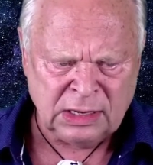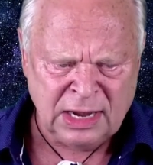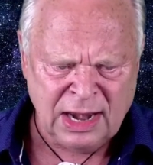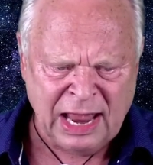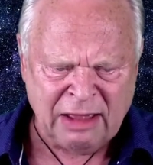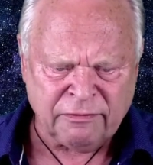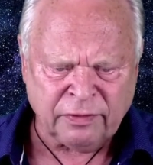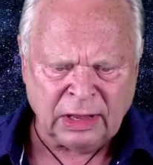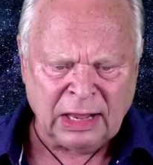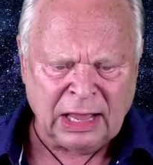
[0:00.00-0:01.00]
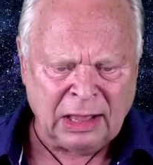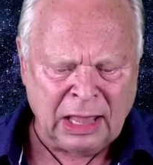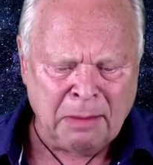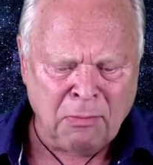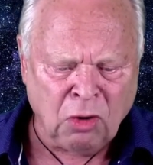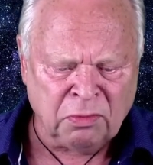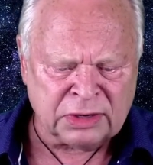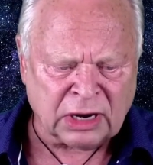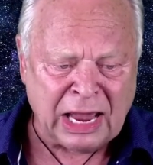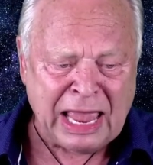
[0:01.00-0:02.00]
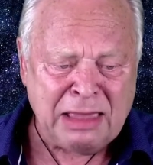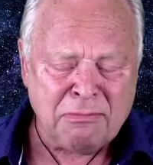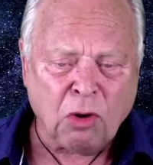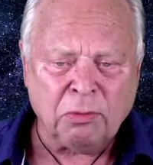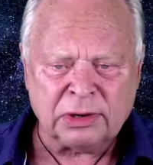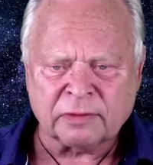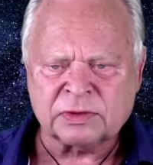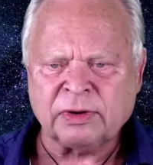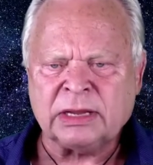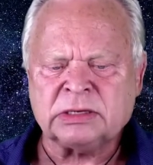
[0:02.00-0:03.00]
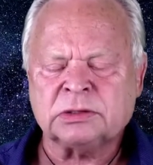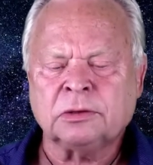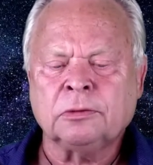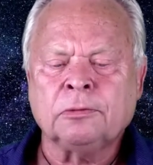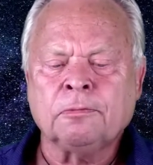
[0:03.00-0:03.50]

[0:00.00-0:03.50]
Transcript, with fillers: didn't have a moment, a moment of stress,